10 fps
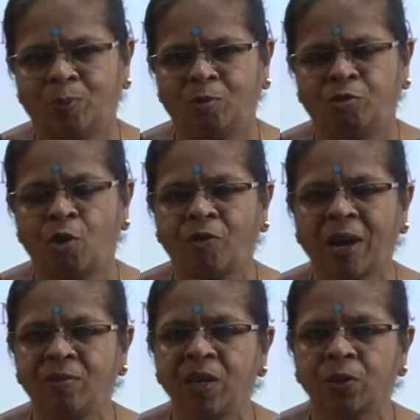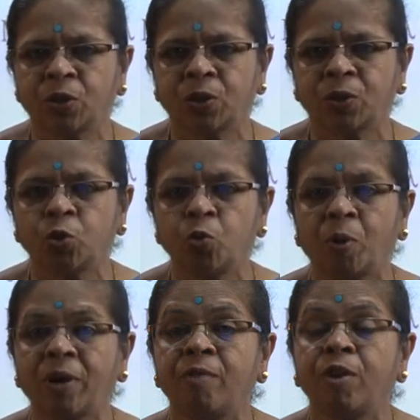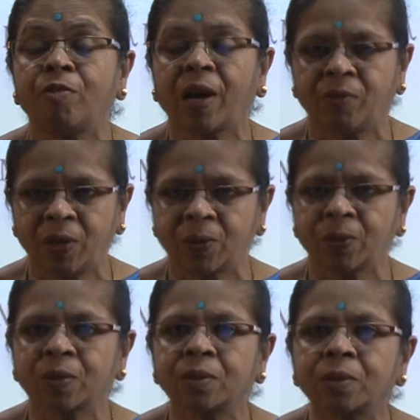for five years, two for every five years,